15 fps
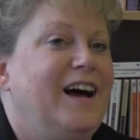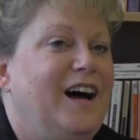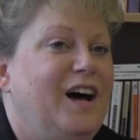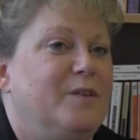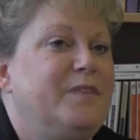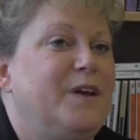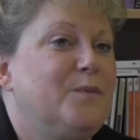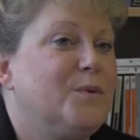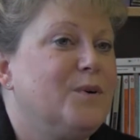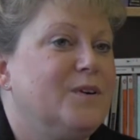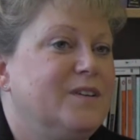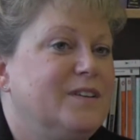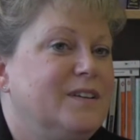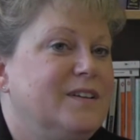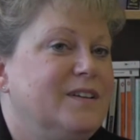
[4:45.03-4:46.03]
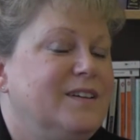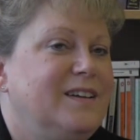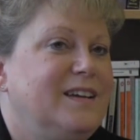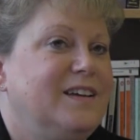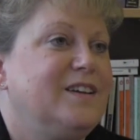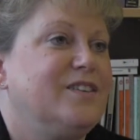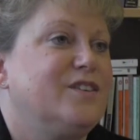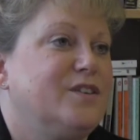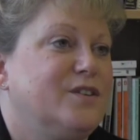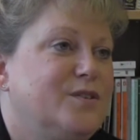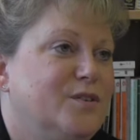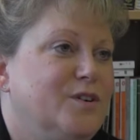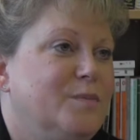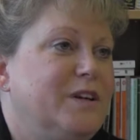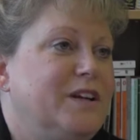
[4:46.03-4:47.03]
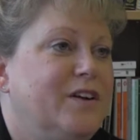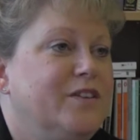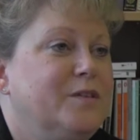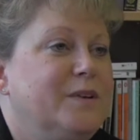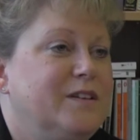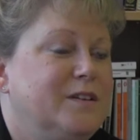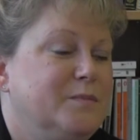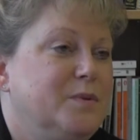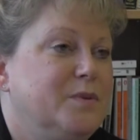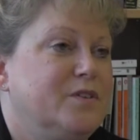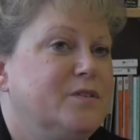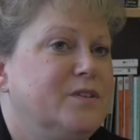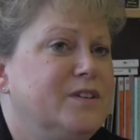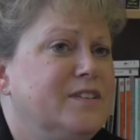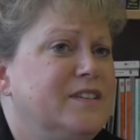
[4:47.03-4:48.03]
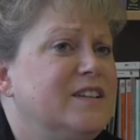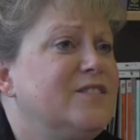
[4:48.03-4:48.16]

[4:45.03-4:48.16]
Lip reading: that weren't in his control, but he also made some poor choices.